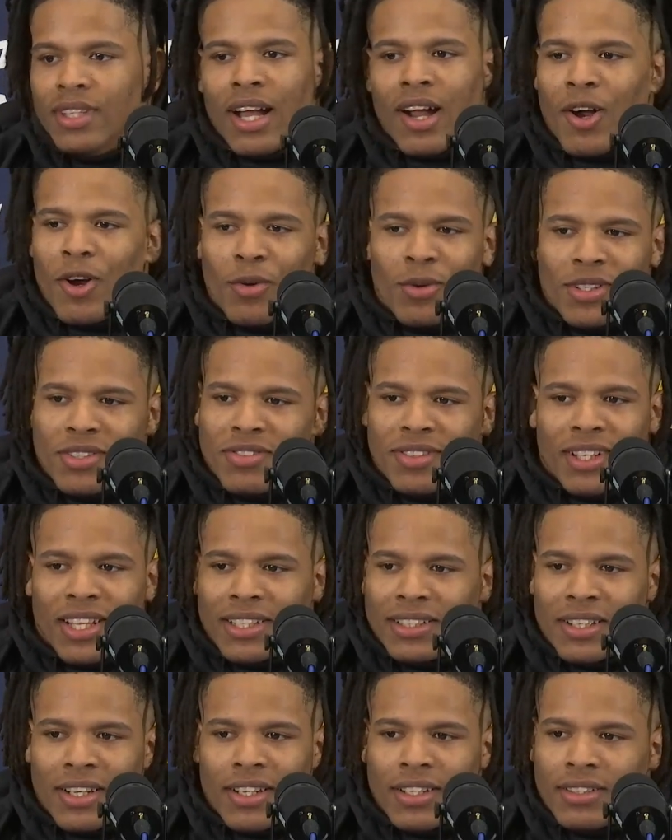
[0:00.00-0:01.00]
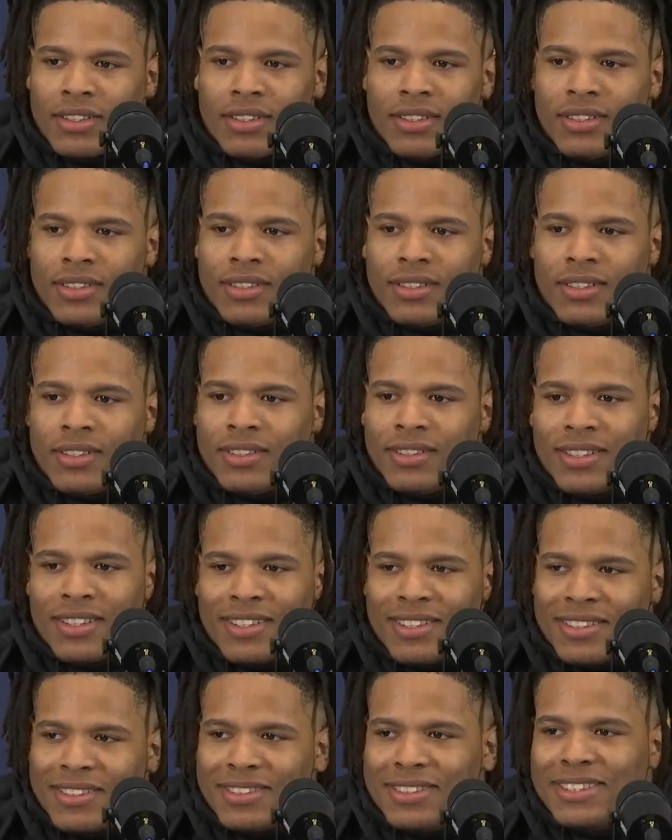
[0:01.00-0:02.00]
No, I always feel like that.
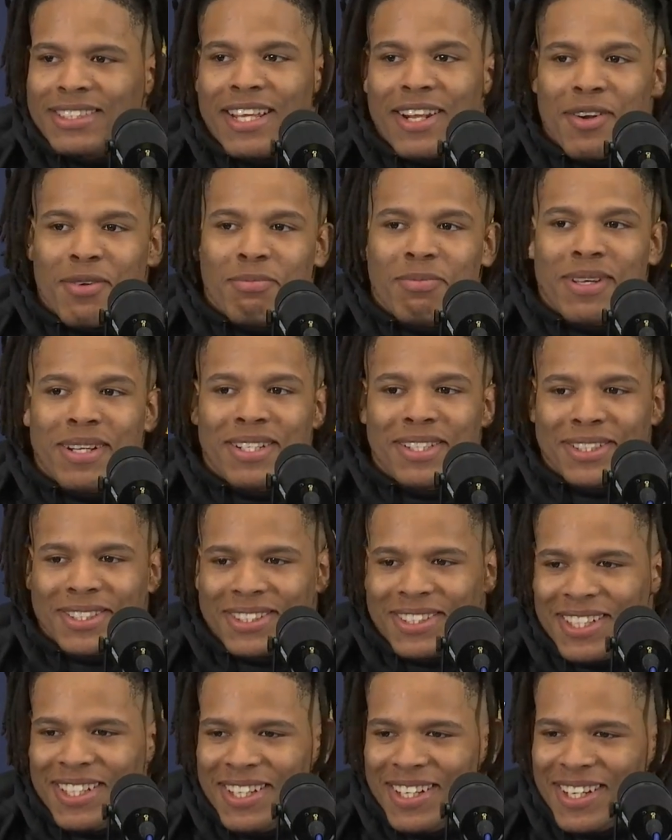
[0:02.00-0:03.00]
Stand on business.